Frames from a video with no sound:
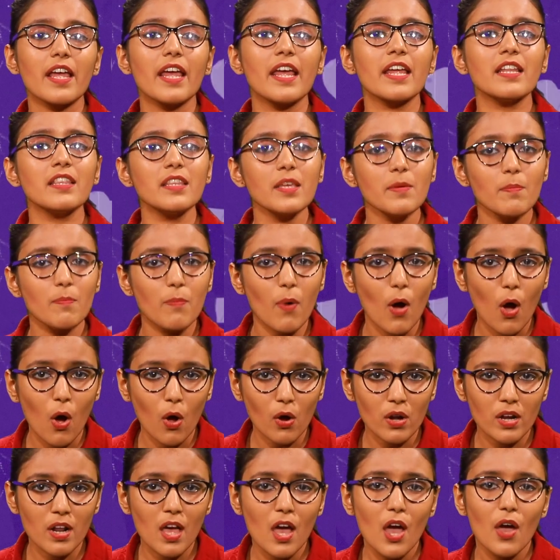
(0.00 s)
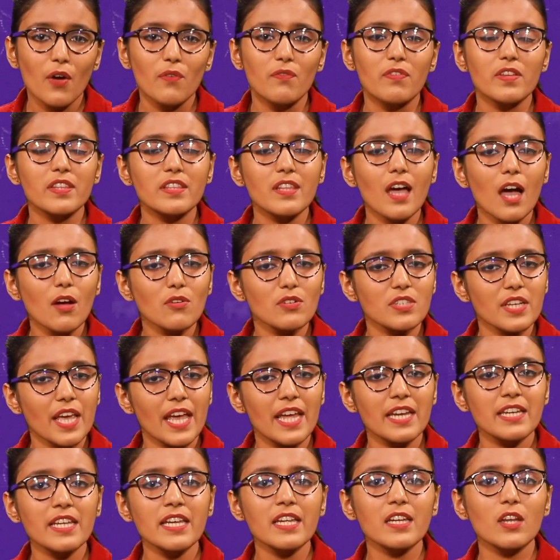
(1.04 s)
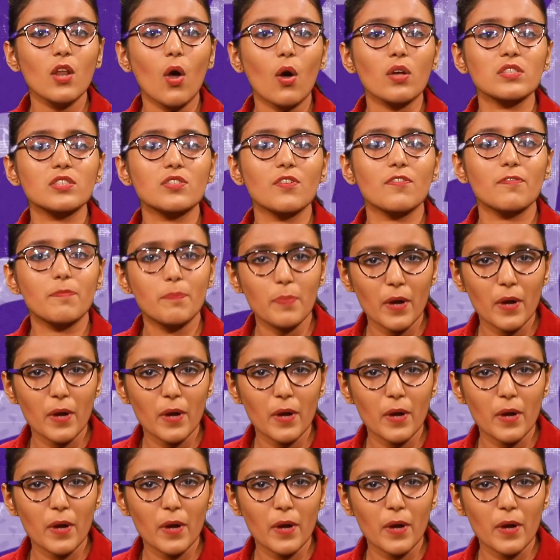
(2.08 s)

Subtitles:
in the ball without any loss of